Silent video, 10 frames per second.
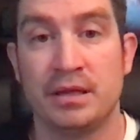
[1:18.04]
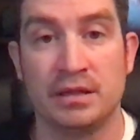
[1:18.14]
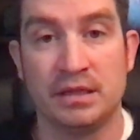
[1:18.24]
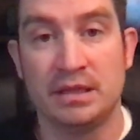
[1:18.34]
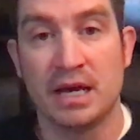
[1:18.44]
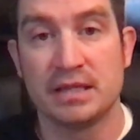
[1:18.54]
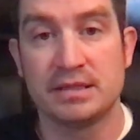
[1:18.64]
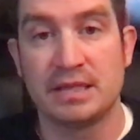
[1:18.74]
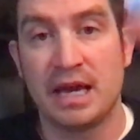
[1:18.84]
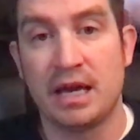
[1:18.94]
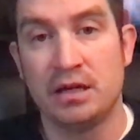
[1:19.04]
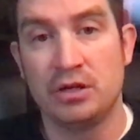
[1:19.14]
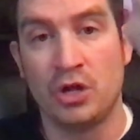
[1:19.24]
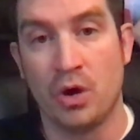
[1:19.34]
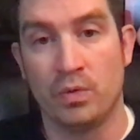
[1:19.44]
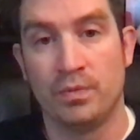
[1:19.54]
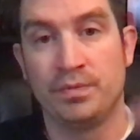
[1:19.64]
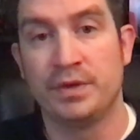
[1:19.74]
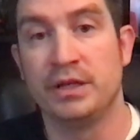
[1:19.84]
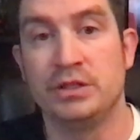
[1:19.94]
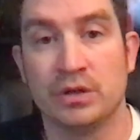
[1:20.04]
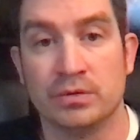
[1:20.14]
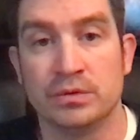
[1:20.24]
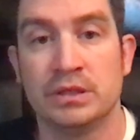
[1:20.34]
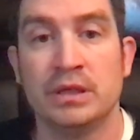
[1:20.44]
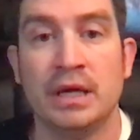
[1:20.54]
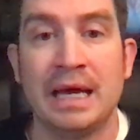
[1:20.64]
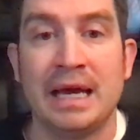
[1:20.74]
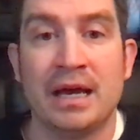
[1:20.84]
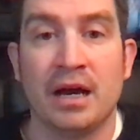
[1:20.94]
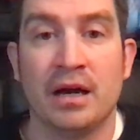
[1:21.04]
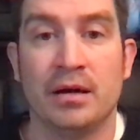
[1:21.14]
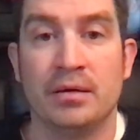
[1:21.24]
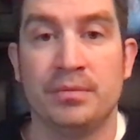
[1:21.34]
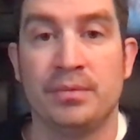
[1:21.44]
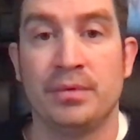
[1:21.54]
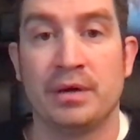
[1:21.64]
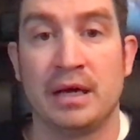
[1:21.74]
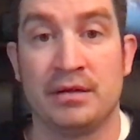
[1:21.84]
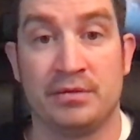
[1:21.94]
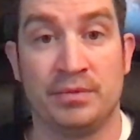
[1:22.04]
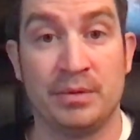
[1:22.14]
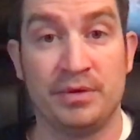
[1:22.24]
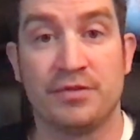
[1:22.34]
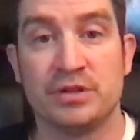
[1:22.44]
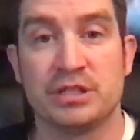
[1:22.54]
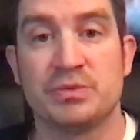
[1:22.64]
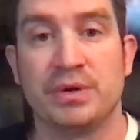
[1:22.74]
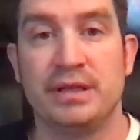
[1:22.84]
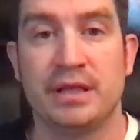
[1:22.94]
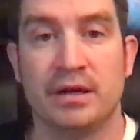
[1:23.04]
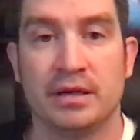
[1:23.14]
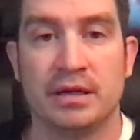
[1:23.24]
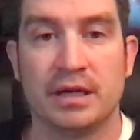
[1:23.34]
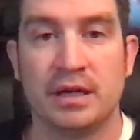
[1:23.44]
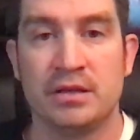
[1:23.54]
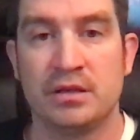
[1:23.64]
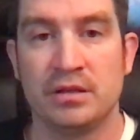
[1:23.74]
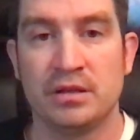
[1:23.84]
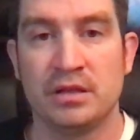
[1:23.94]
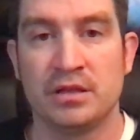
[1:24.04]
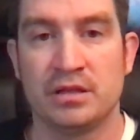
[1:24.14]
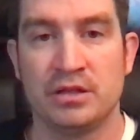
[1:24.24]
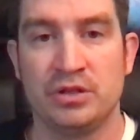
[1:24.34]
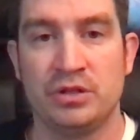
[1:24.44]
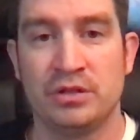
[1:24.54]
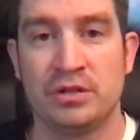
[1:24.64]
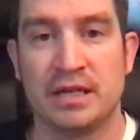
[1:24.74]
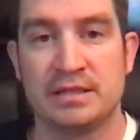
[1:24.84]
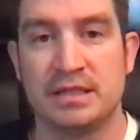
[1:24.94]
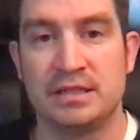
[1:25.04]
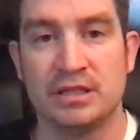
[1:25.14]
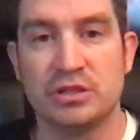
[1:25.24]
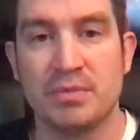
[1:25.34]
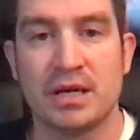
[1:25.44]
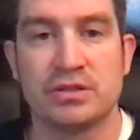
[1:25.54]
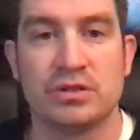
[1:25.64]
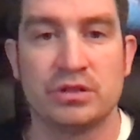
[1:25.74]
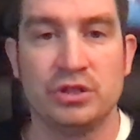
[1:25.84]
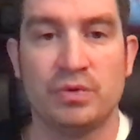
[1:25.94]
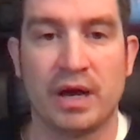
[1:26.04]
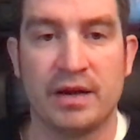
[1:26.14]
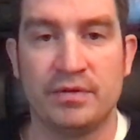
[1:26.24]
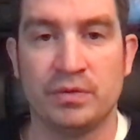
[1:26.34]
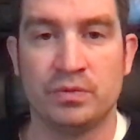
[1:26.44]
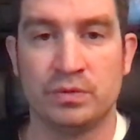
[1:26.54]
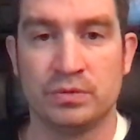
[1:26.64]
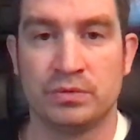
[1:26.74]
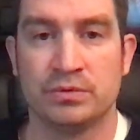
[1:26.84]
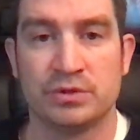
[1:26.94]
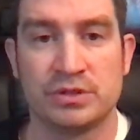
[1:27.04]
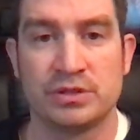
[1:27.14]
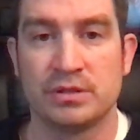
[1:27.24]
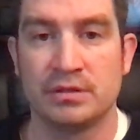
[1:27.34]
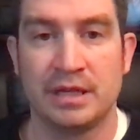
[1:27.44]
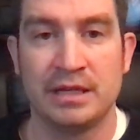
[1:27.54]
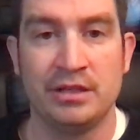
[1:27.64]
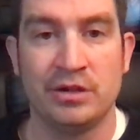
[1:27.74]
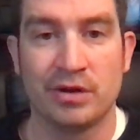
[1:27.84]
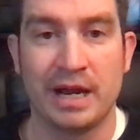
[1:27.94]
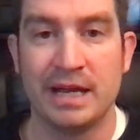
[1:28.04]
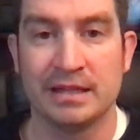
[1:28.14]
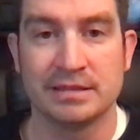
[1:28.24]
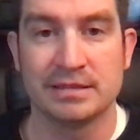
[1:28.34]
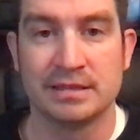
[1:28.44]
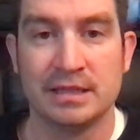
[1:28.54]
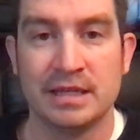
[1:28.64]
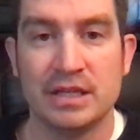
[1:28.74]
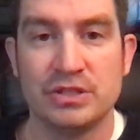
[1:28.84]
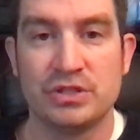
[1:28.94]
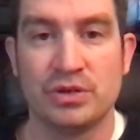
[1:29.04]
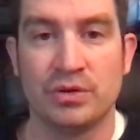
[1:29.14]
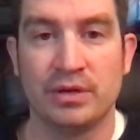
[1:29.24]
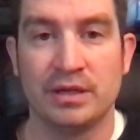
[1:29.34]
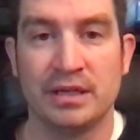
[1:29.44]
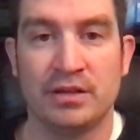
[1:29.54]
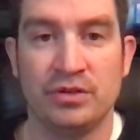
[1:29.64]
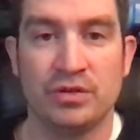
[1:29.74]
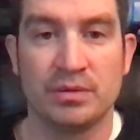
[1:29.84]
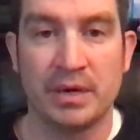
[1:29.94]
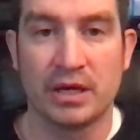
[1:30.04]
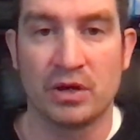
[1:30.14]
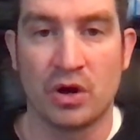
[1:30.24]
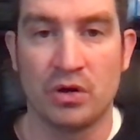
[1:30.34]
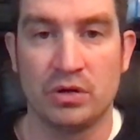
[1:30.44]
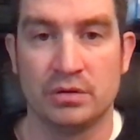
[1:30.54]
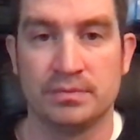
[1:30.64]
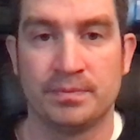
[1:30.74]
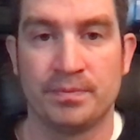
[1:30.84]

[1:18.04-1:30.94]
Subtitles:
Yes and no, they don't. Let me first explain there. As the Dungeon Master, you have the rules in your hands, so you can make a call